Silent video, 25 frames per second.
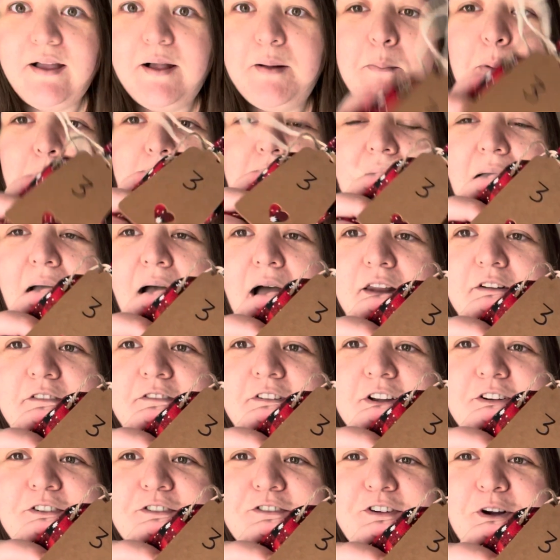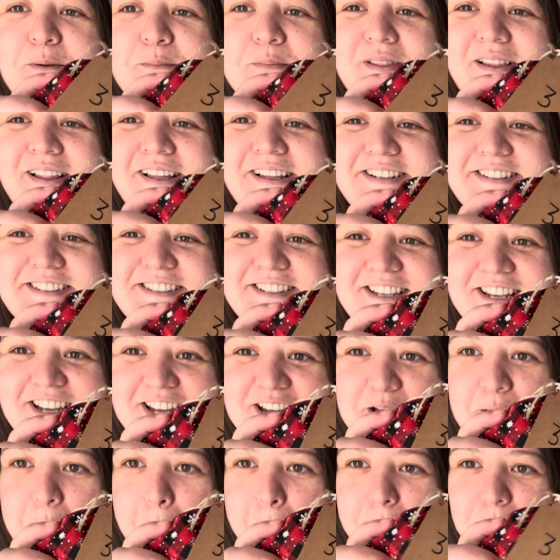My advent from Lindsay.